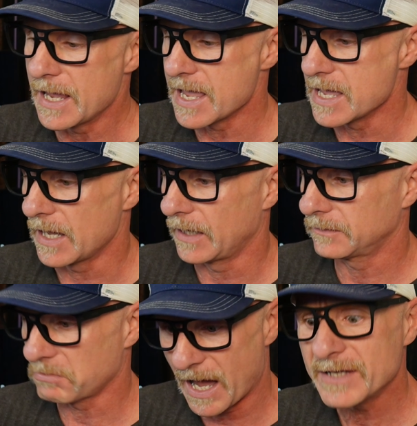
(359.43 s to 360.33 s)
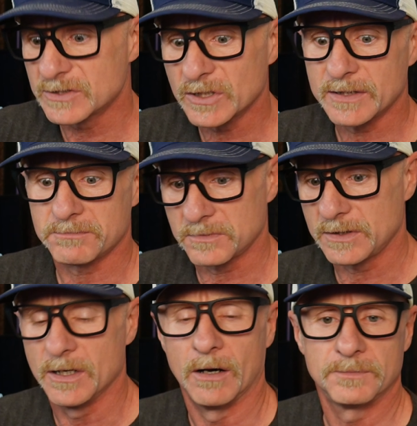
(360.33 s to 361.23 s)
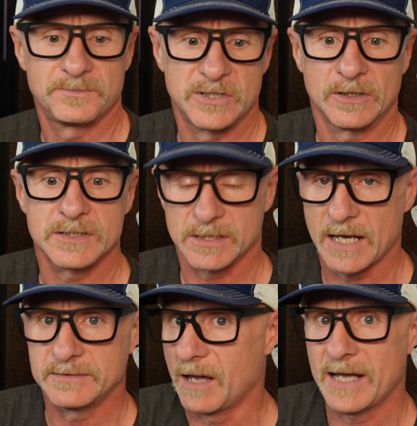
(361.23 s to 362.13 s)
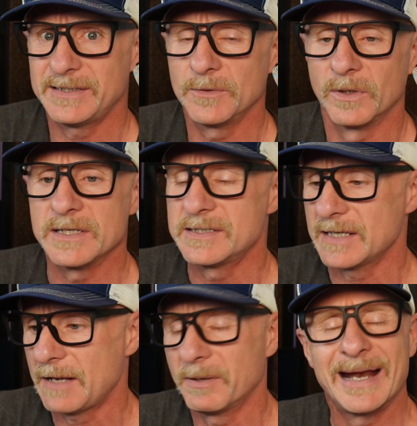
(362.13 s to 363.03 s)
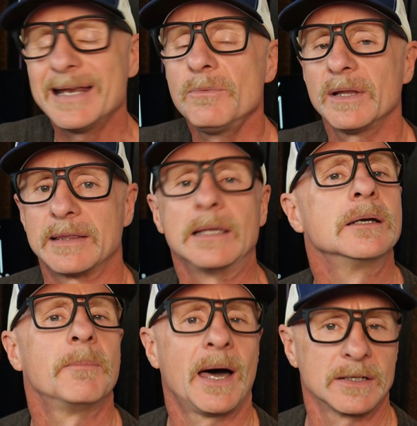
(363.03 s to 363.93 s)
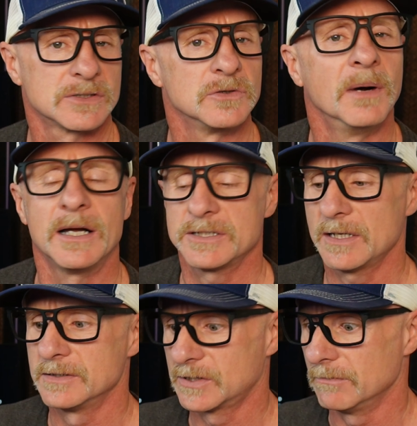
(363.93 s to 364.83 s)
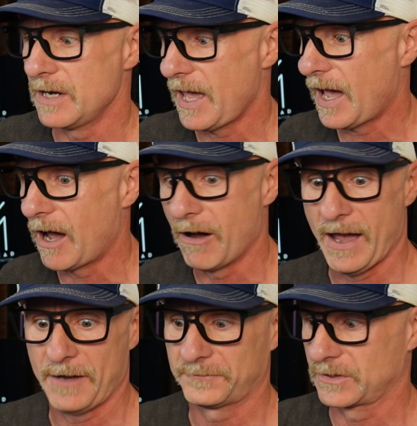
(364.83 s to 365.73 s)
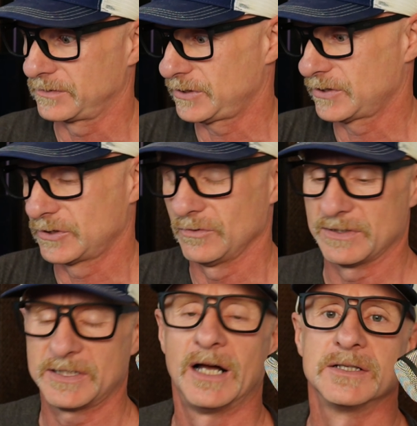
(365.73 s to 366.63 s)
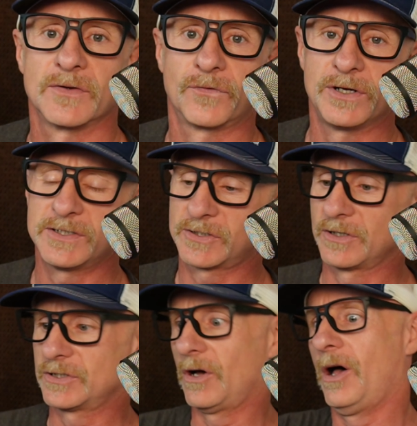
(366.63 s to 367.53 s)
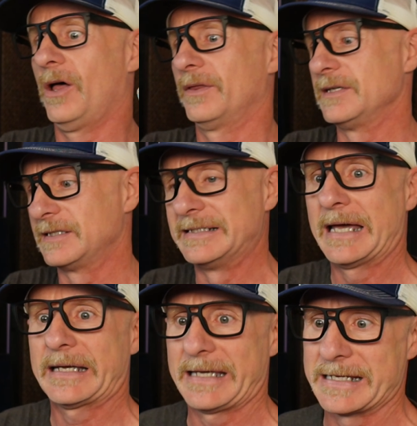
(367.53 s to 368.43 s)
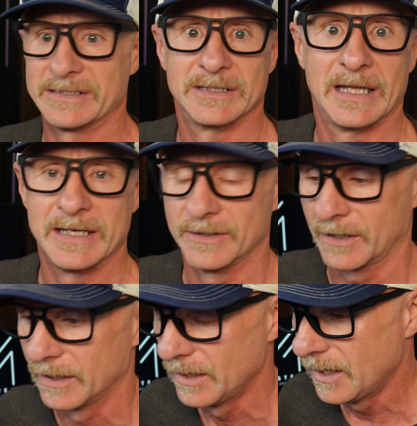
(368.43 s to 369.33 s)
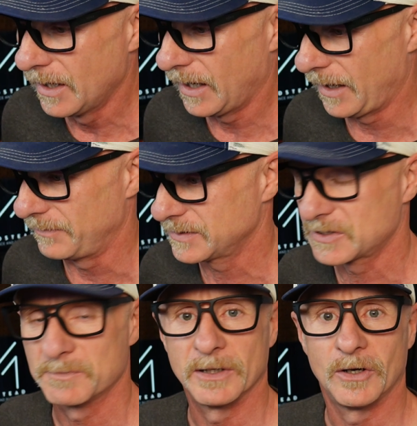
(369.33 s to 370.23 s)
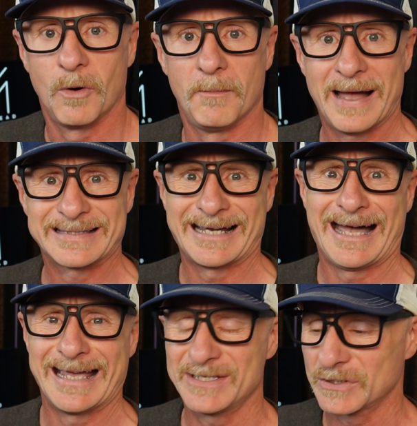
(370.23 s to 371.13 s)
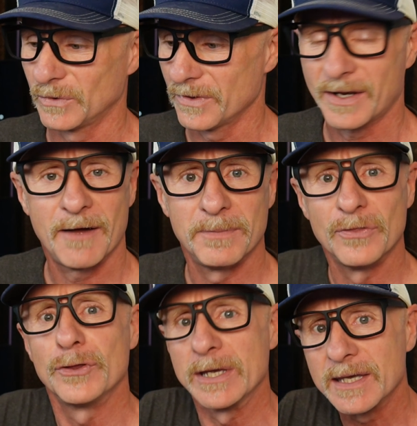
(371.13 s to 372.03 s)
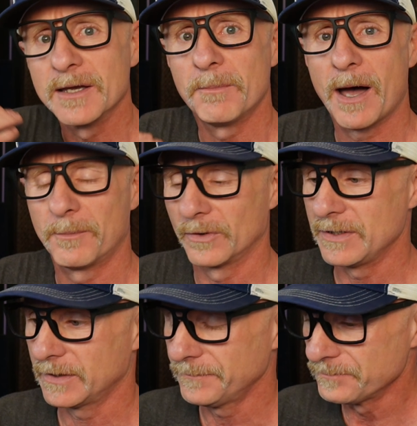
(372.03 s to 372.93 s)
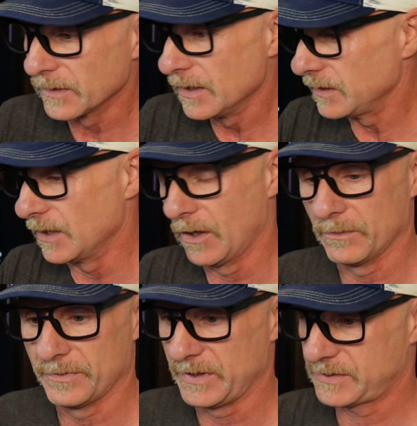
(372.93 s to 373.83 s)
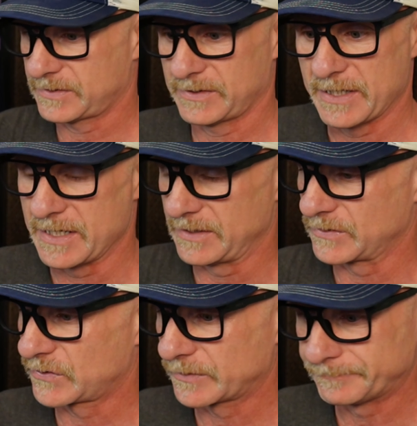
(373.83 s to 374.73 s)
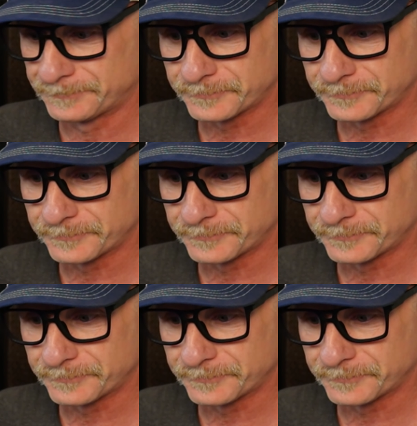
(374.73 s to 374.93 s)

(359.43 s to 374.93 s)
and I took it, you know, seriously. I, I did what he said, but I didn't think about it too much. And so now, after just doing tons of research all these decades later, uh, this has been going back to high school that I've been thinking about breathing. You know, this is